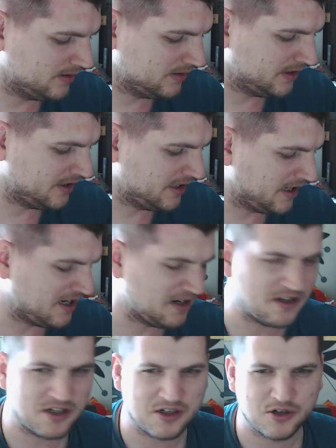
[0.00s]
and
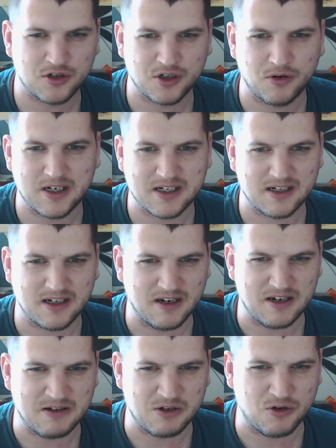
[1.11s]
there's also this.
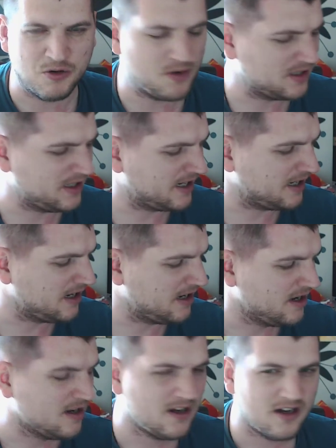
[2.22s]
It's almost like a
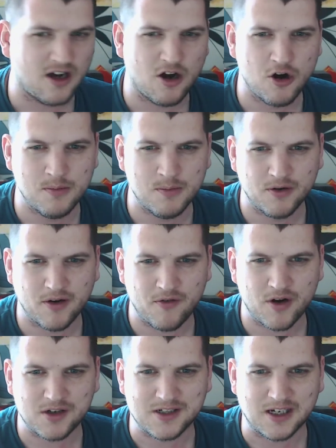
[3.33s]

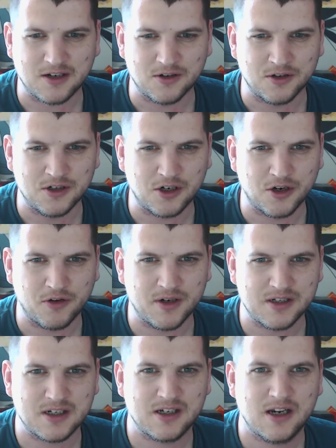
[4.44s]
homoerotic
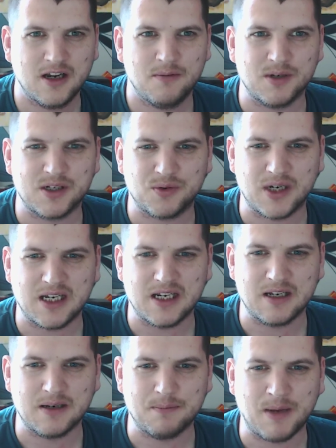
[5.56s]
undercurrent between
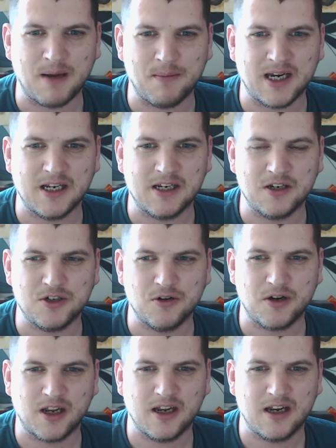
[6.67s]
the Batman and the
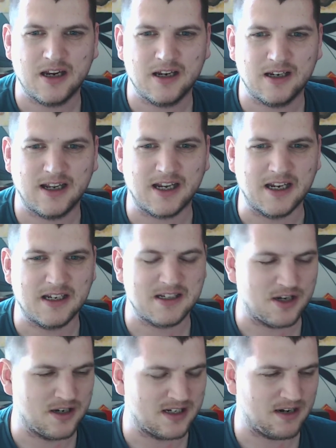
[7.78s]
Joker. Like, it
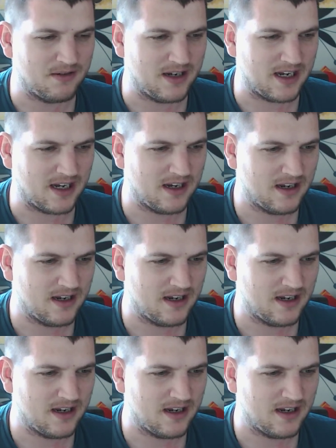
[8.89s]
turns out, like,